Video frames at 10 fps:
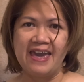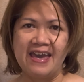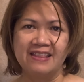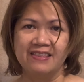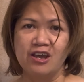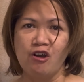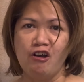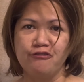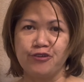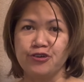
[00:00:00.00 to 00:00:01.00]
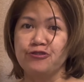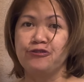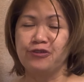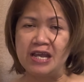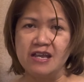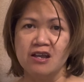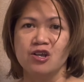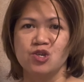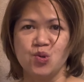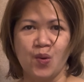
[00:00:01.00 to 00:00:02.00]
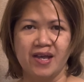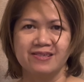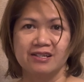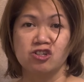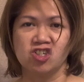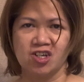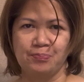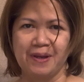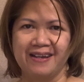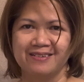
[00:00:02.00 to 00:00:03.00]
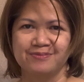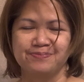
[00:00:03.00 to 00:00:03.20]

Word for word: and they offer free U S shipping.